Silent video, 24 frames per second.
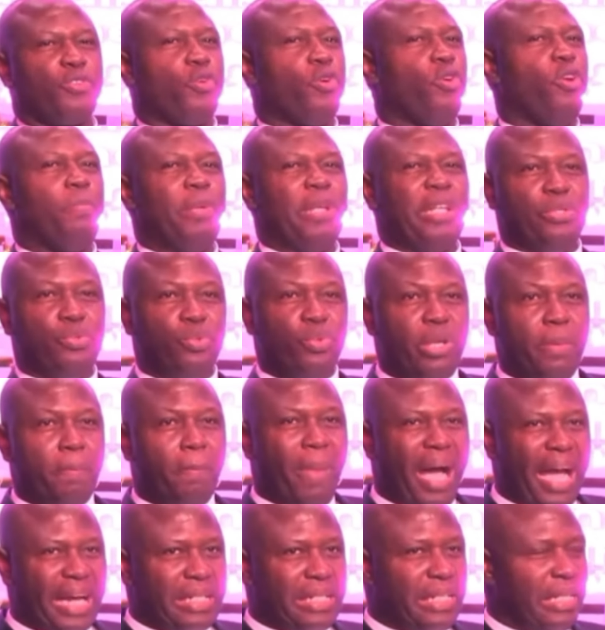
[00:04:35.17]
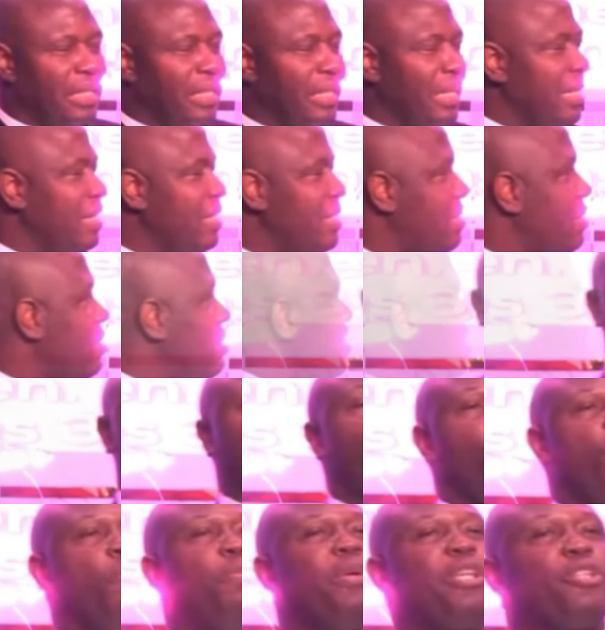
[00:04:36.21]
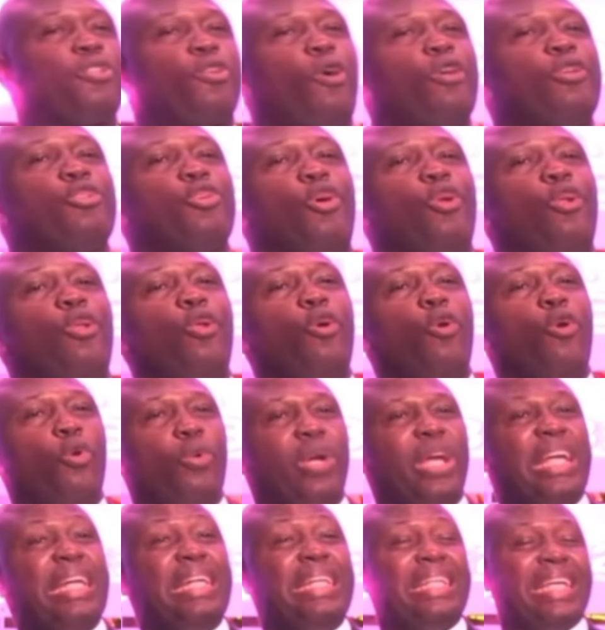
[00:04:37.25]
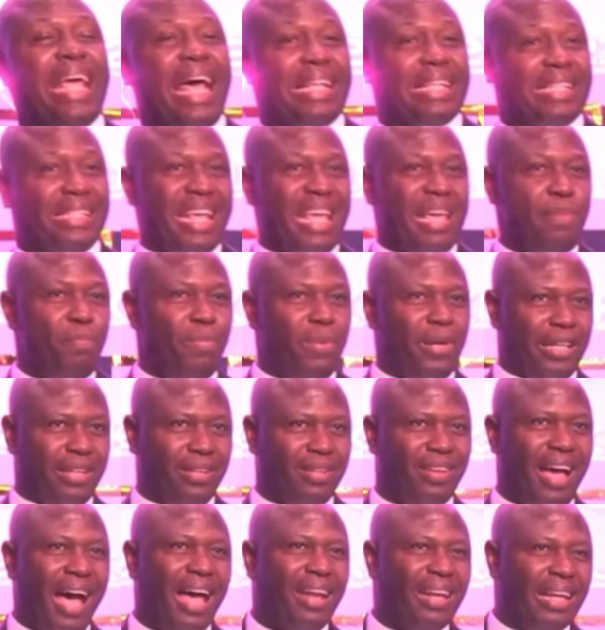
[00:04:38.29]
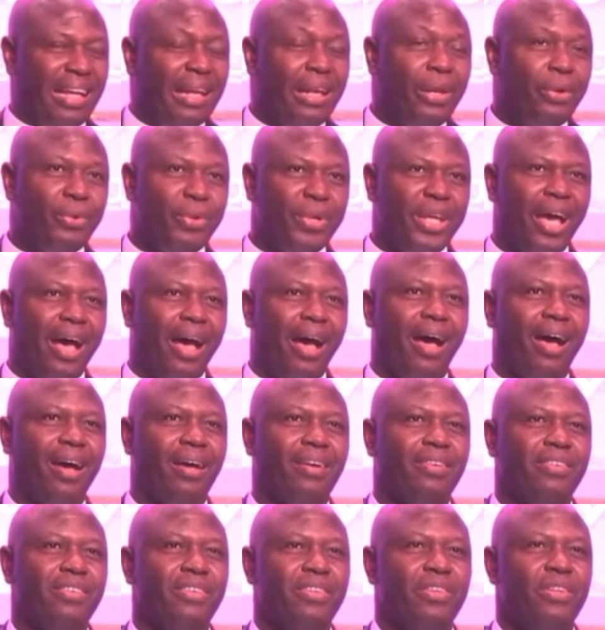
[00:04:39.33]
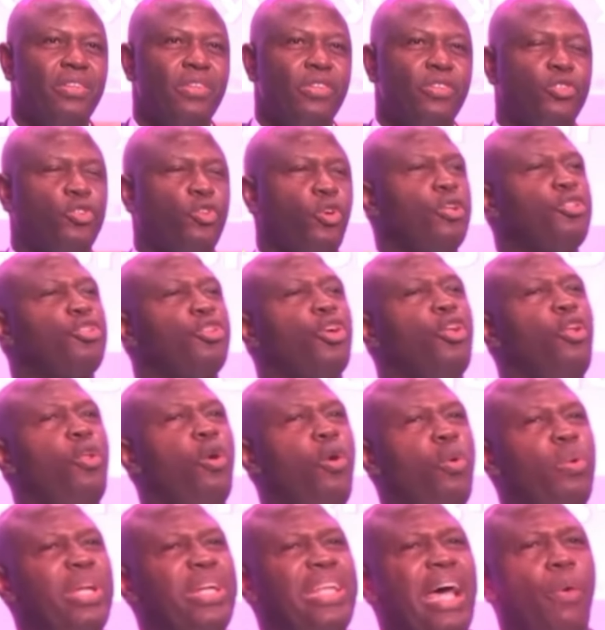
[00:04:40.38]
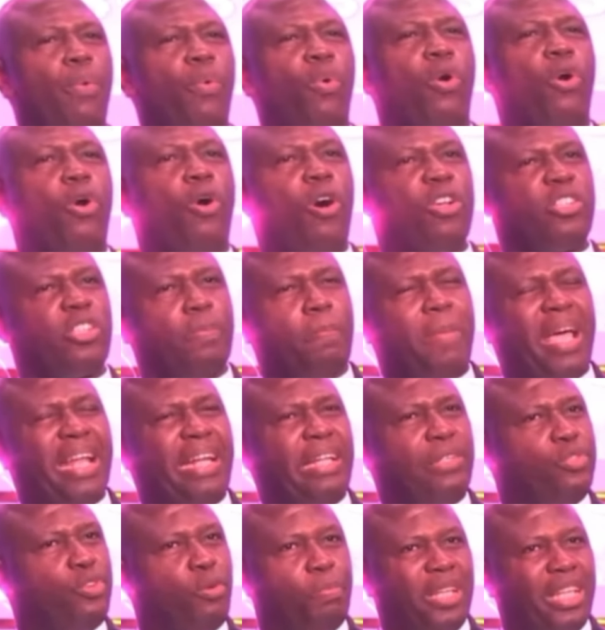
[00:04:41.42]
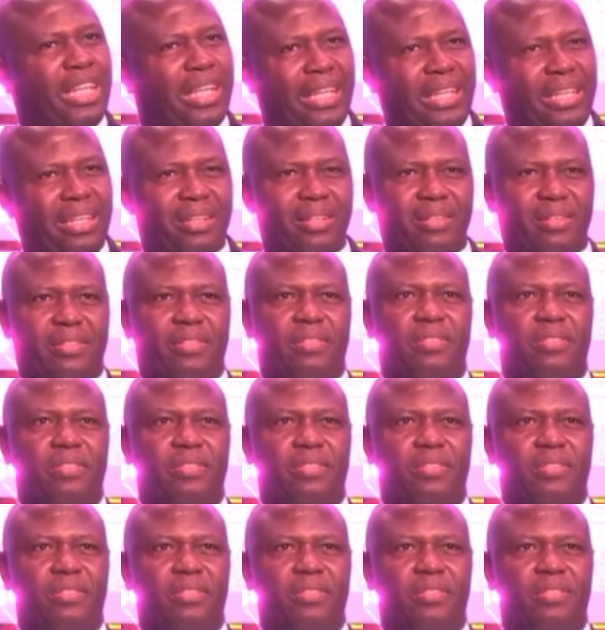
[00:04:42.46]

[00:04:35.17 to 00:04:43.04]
going to be doing mighty things. There's going to be such glory in the assembly. Hallelujah. Such glory that will cause many to be healed.